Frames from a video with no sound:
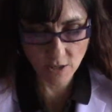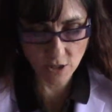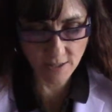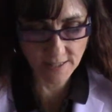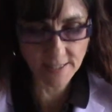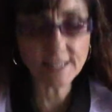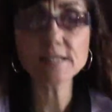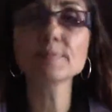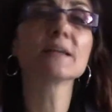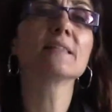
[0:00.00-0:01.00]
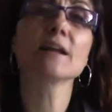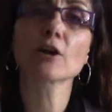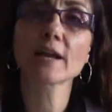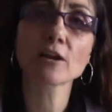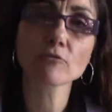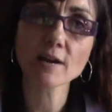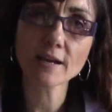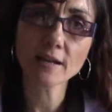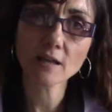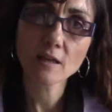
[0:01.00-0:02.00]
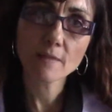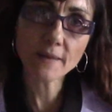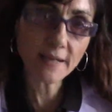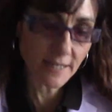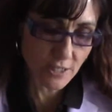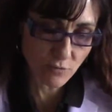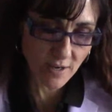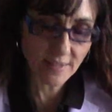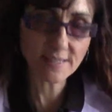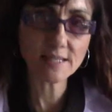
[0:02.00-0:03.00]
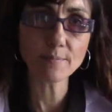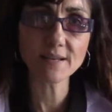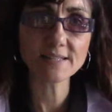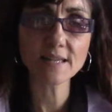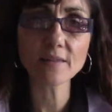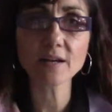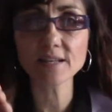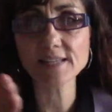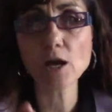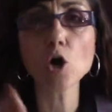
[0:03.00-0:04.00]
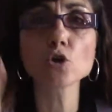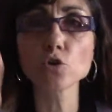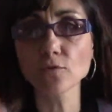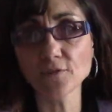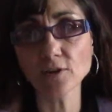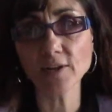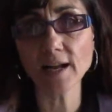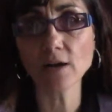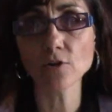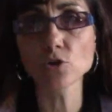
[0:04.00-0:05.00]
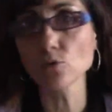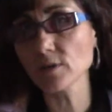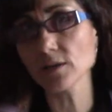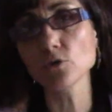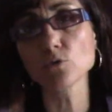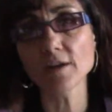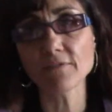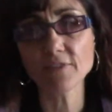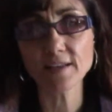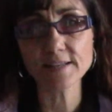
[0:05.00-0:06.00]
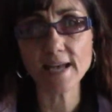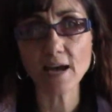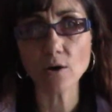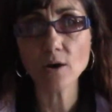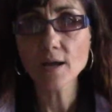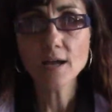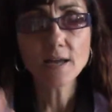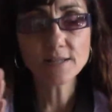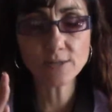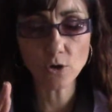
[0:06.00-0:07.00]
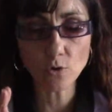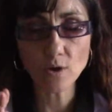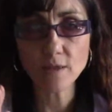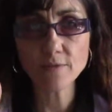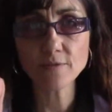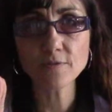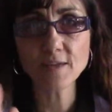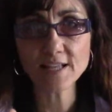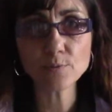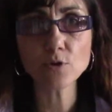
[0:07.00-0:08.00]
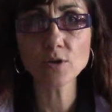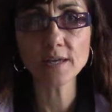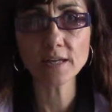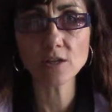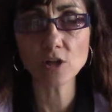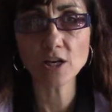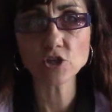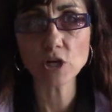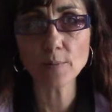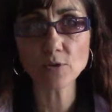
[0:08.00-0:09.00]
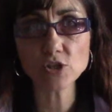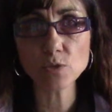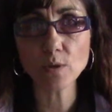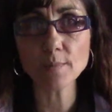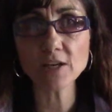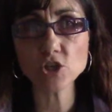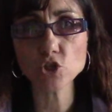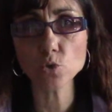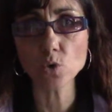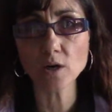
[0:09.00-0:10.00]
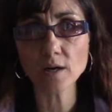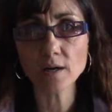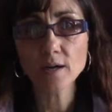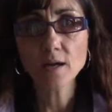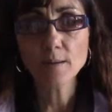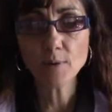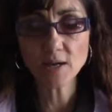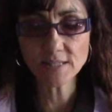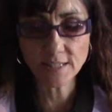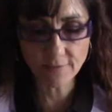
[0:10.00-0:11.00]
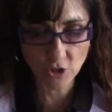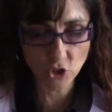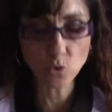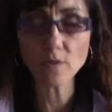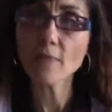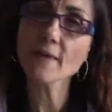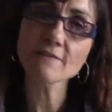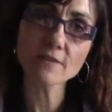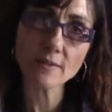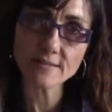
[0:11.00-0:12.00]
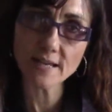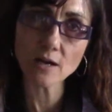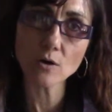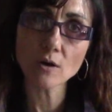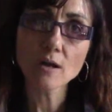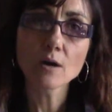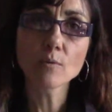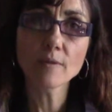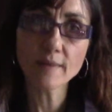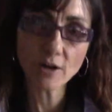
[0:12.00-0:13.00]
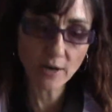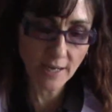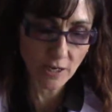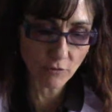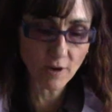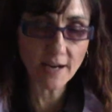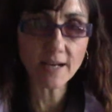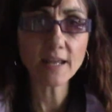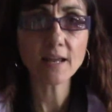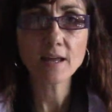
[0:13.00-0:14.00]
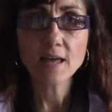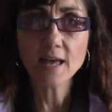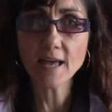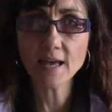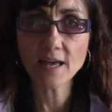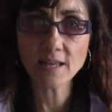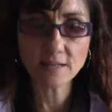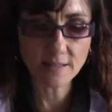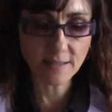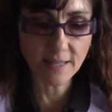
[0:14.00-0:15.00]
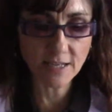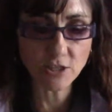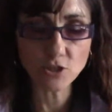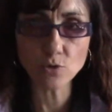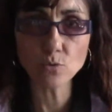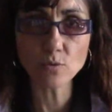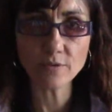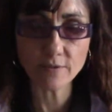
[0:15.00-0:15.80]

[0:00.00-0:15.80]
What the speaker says: this needs to be in their handwriting. They need to write this in, because then they're going to say, oh, you filled it out. You left things out. So that's where you can get in a lot of trouble. So you want to make sure, positively sure, that they fill this out in their handwriting and that they do